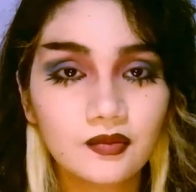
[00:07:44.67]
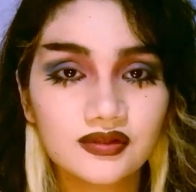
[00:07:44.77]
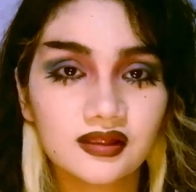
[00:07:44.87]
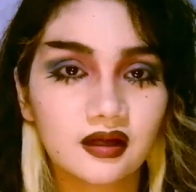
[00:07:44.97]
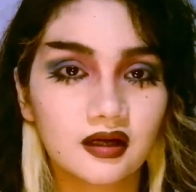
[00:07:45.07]

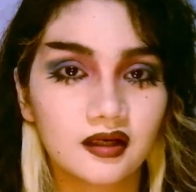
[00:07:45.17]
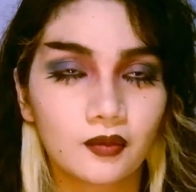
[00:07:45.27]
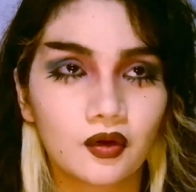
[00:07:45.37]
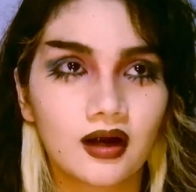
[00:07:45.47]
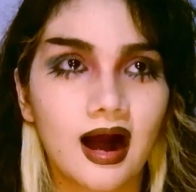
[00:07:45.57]
wasn't there
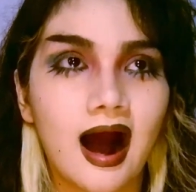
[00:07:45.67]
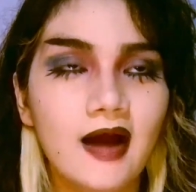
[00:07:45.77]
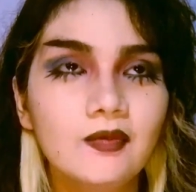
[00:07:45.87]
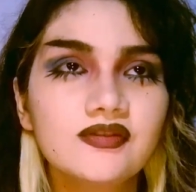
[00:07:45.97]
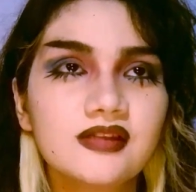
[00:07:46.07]
anymore.
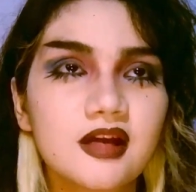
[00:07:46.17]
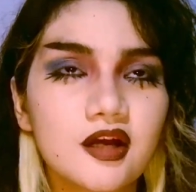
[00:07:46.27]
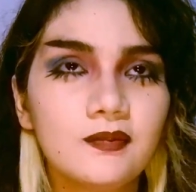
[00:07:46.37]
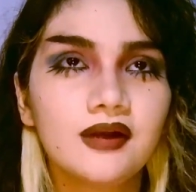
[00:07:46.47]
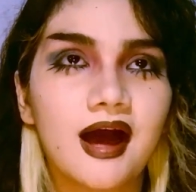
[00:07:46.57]
I was
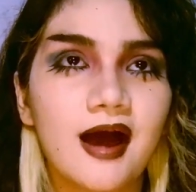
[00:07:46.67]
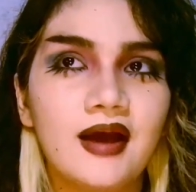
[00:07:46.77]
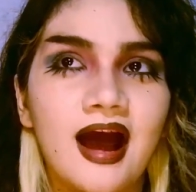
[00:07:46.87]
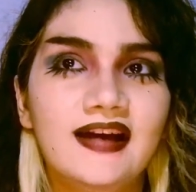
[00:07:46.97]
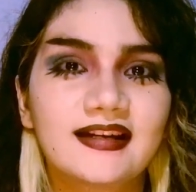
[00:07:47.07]
there, but I
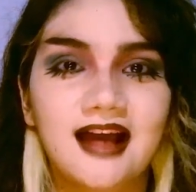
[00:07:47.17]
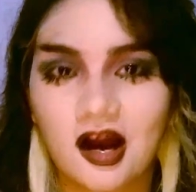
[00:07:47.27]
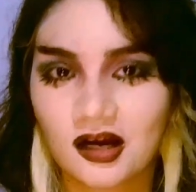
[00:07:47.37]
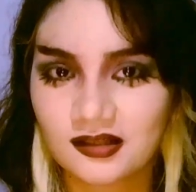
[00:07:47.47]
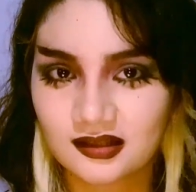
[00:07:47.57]
had a
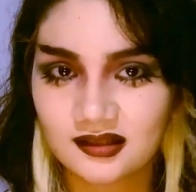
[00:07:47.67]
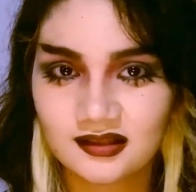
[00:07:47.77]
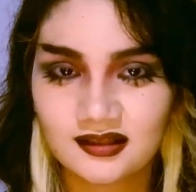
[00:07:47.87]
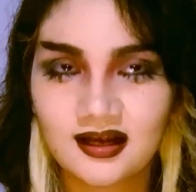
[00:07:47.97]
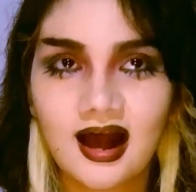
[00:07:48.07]
character.
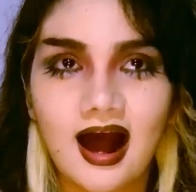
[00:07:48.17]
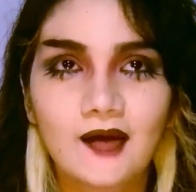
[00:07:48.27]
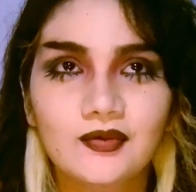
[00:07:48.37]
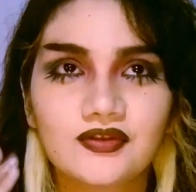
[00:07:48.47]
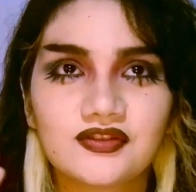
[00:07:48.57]
I
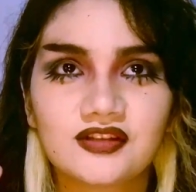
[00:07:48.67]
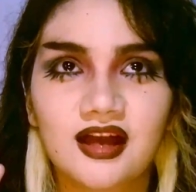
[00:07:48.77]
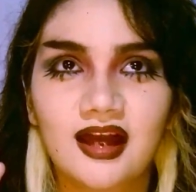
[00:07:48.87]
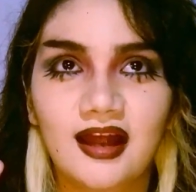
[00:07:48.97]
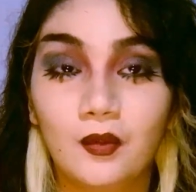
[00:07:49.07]
was
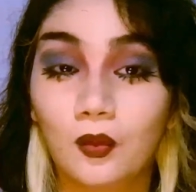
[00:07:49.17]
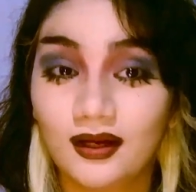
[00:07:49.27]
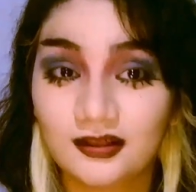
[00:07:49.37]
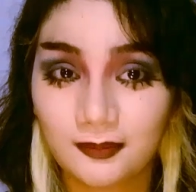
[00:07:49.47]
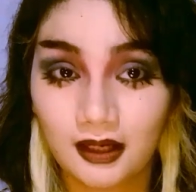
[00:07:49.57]
a
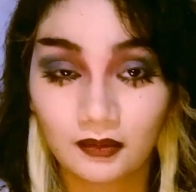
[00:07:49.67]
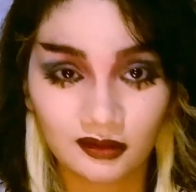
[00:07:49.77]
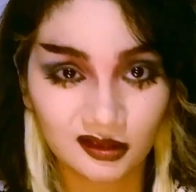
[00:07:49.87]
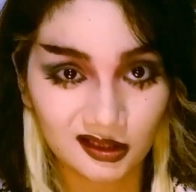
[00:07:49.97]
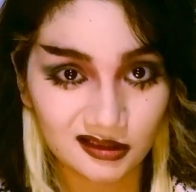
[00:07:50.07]
white man with
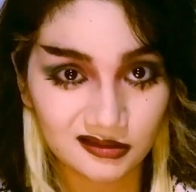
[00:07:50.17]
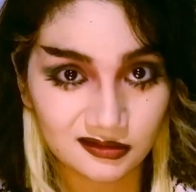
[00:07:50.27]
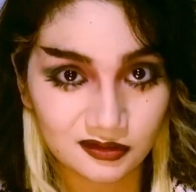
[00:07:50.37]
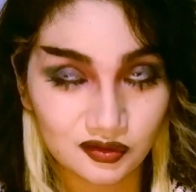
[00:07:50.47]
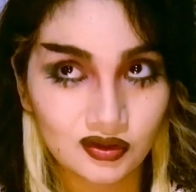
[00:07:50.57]

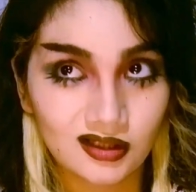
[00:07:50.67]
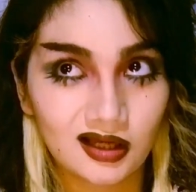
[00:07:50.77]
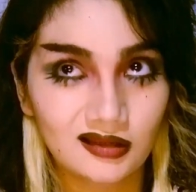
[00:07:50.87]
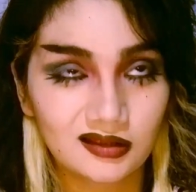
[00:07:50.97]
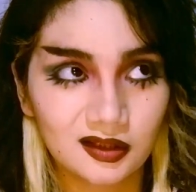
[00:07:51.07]
glasses, and
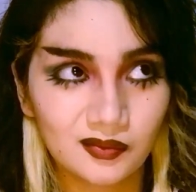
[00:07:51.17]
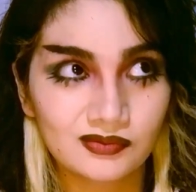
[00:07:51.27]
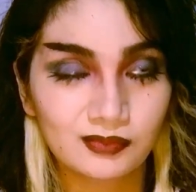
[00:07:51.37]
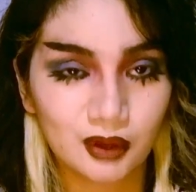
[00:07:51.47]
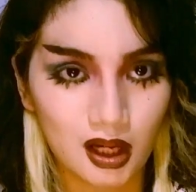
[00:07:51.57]
I think he was
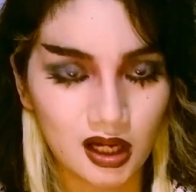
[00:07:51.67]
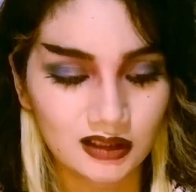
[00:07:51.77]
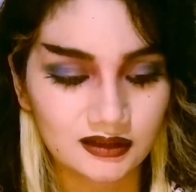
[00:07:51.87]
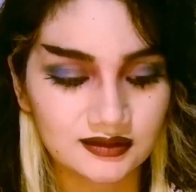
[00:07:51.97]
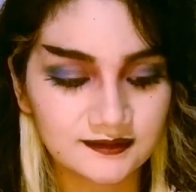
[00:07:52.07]

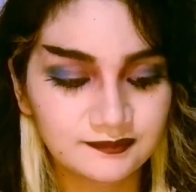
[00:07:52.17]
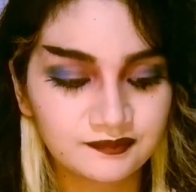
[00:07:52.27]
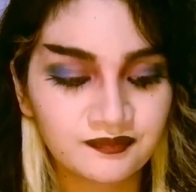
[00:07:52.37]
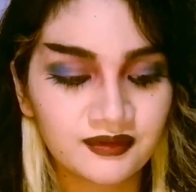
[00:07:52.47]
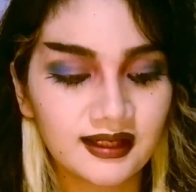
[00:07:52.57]
blonde.
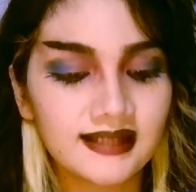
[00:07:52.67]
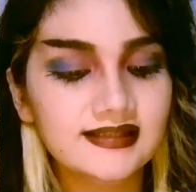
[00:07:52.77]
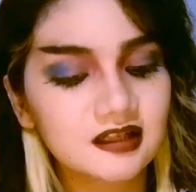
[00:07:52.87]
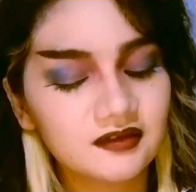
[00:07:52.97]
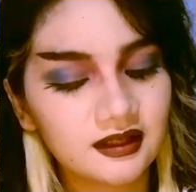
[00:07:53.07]
It's
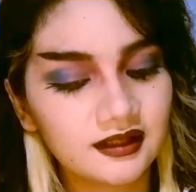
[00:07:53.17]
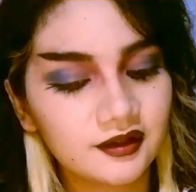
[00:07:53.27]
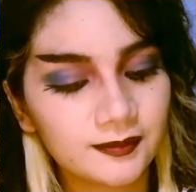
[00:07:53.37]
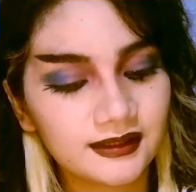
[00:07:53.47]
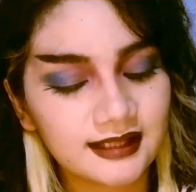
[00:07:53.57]
giving a
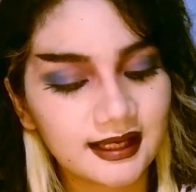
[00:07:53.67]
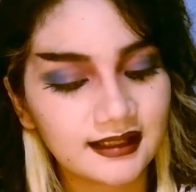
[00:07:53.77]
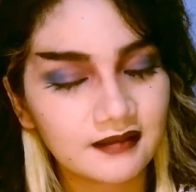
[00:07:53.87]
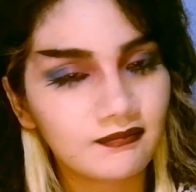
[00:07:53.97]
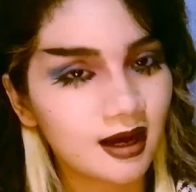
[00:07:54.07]
little bit
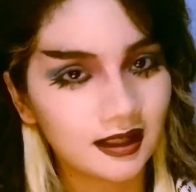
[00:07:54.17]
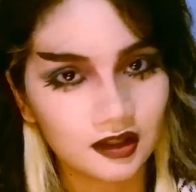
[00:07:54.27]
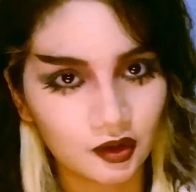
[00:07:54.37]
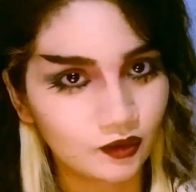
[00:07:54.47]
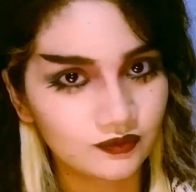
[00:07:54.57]
like
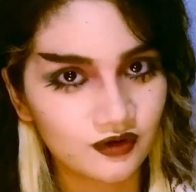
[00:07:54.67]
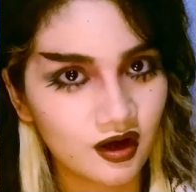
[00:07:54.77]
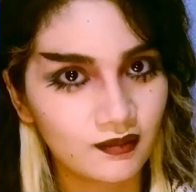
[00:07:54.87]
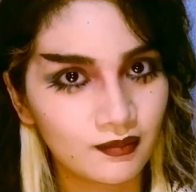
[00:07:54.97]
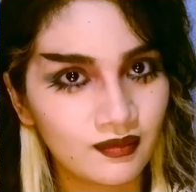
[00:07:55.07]
Milo
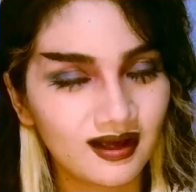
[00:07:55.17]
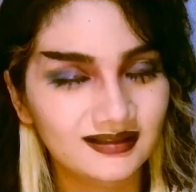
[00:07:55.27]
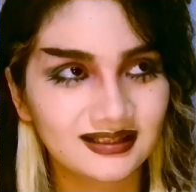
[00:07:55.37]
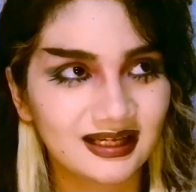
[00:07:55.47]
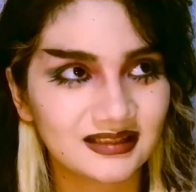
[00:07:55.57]
from
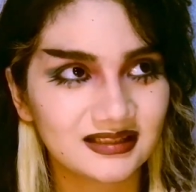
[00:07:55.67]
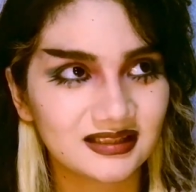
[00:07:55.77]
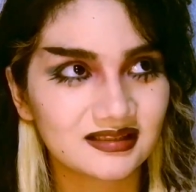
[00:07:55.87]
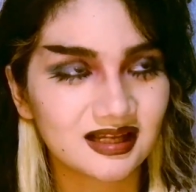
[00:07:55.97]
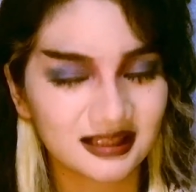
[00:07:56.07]

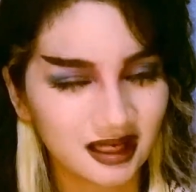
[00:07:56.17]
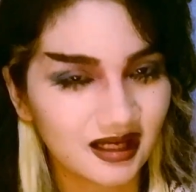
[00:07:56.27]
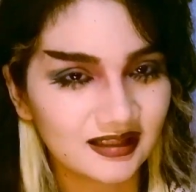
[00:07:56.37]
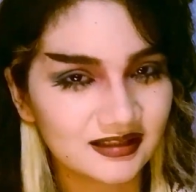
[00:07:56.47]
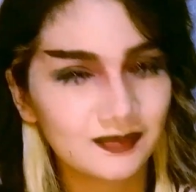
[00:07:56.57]
Atlantis, I
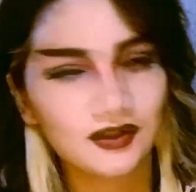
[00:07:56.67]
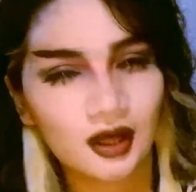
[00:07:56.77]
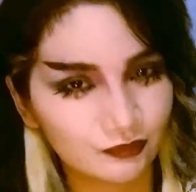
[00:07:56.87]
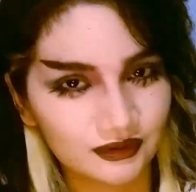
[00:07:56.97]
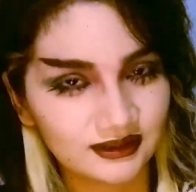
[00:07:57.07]
guess, but
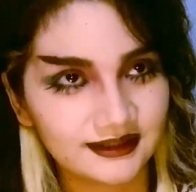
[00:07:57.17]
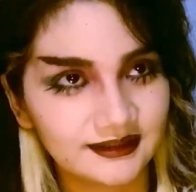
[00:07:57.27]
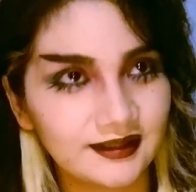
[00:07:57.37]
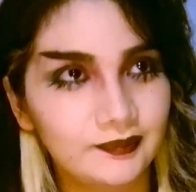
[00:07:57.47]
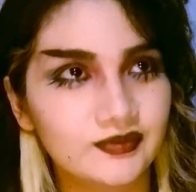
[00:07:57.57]
not really.
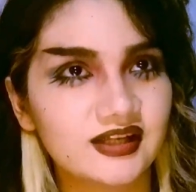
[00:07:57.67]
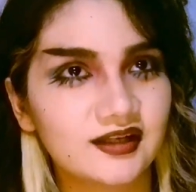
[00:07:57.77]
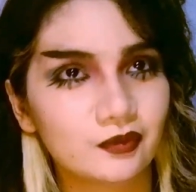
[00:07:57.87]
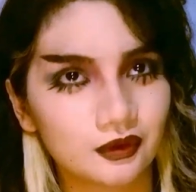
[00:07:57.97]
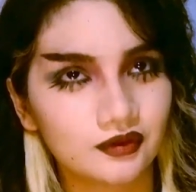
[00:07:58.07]
It was like
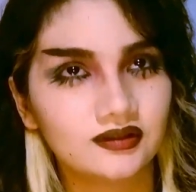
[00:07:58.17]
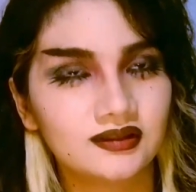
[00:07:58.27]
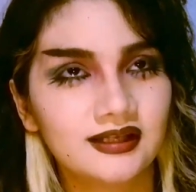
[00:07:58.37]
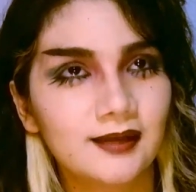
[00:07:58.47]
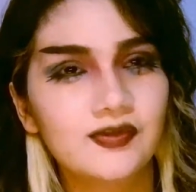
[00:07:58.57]
it
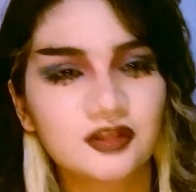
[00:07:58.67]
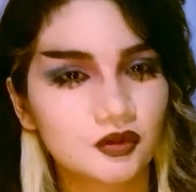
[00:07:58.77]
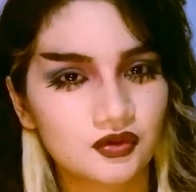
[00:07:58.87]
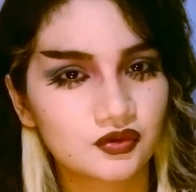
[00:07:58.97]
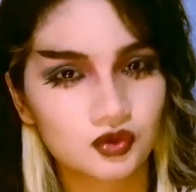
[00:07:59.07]
wasn't a
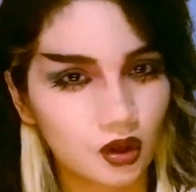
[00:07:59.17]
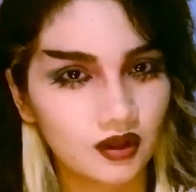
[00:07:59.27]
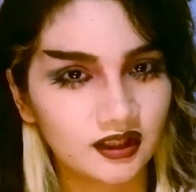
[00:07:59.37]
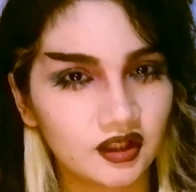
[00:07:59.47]
drawing,